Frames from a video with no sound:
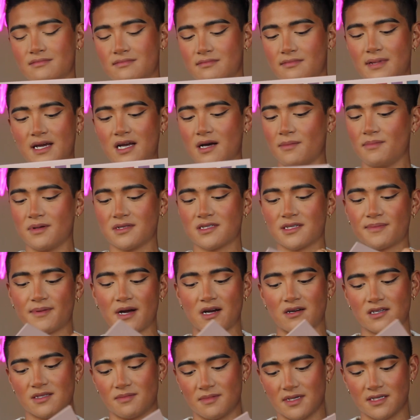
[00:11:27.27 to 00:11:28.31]
Makeup
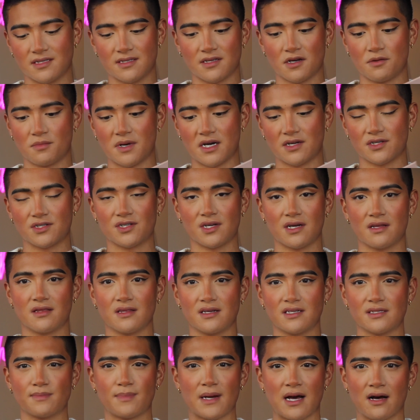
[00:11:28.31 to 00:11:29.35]
inspires me so much, and
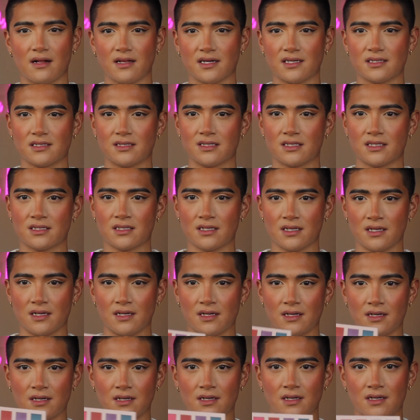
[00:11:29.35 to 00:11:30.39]
these palettes
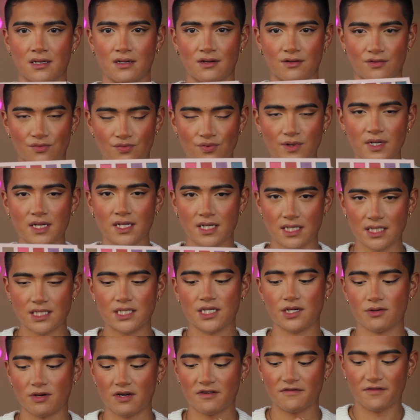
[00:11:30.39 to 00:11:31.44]
really
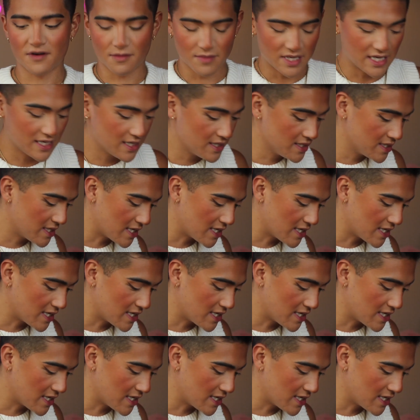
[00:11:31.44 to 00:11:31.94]
do it for me.